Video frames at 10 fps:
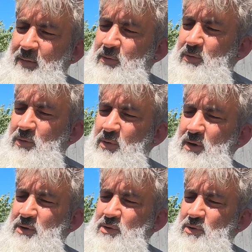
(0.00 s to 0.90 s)
I'm not
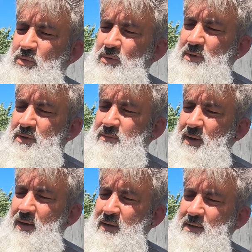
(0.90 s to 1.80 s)
quite sure what the
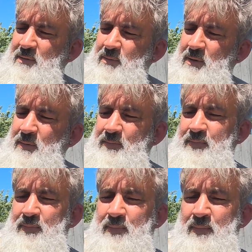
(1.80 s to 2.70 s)
smell is, but
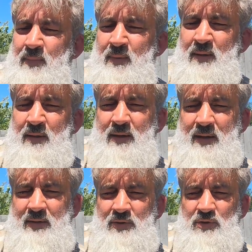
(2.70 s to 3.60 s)

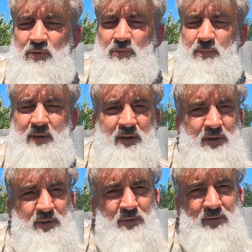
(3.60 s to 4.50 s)
he's assured me to
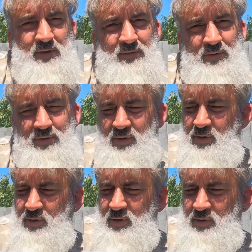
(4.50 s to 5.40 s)
use this on the
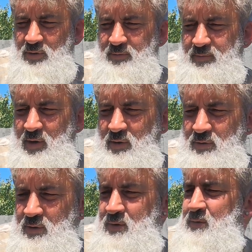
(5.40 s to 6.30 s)
hook on a float,